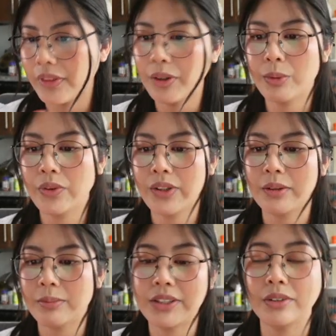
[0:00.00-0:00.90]
they're both
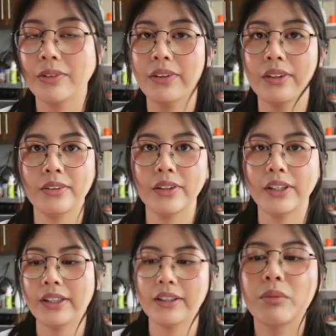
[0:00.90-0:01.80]
gonna be due on the
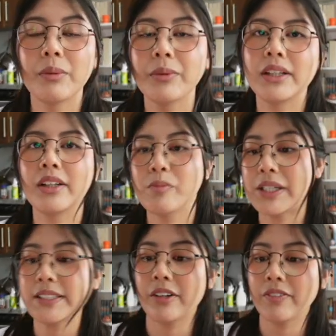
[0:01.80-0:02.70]
30th. I'm gonna give
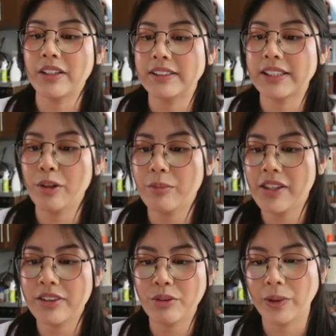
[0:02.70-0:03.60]
myself the entire
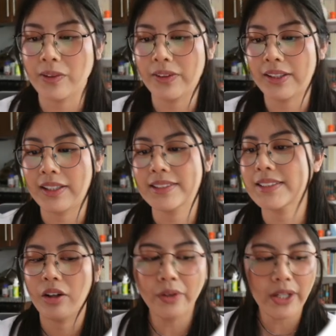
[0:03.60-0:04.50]
month to work on
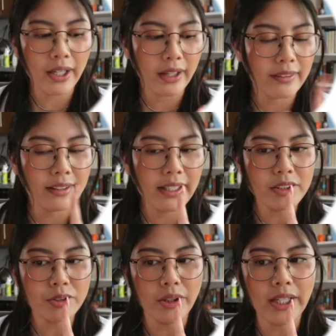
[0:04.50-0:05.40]
these. Okay, the
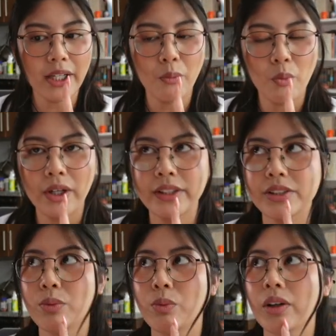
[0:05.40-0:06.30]
next goal that I wanted
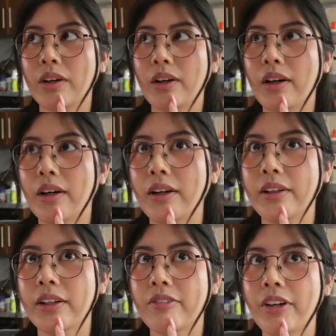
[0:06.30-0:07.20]
to work
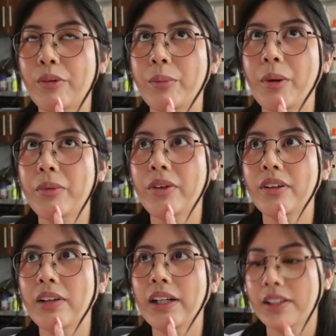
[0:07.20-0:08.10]
on, if I remember
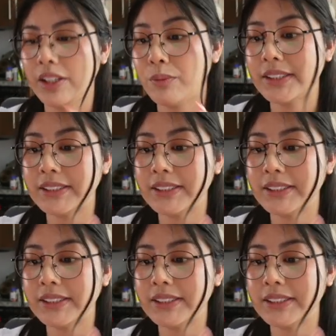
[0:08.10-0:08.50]
correctly, was